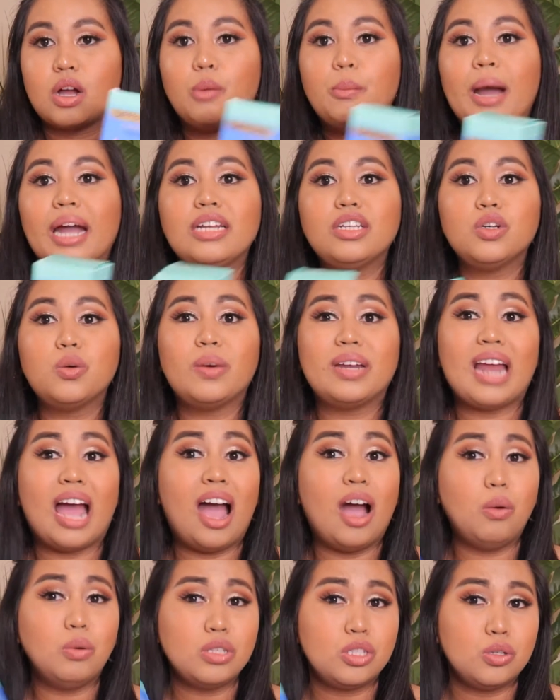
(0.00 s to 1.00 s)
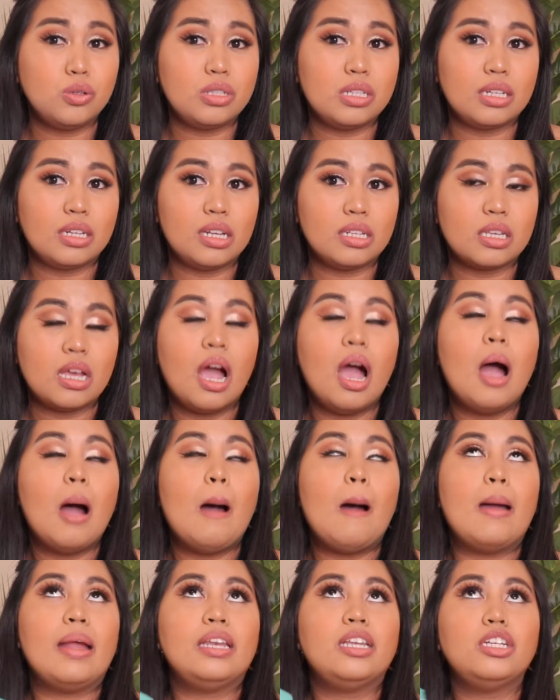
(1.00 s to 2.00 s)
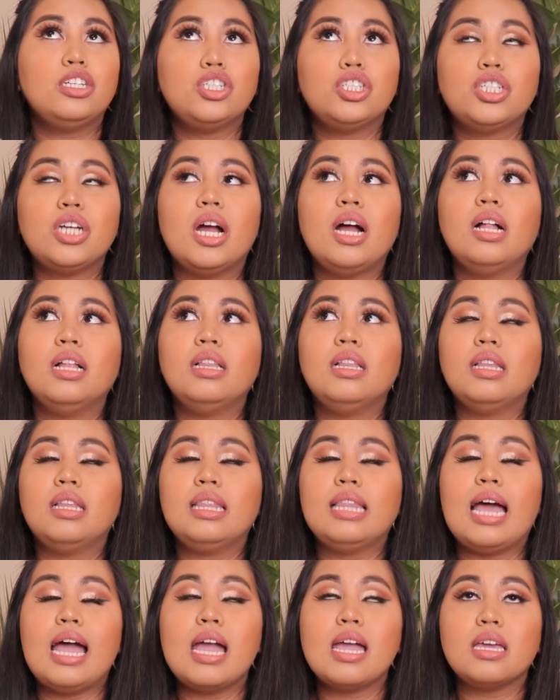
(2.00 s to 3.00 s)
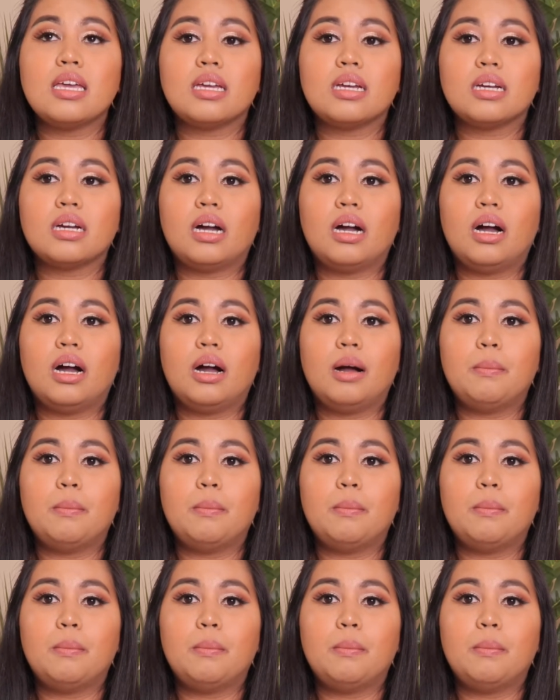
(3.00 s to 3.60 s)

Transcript: Now mind you, when I was using this, initial like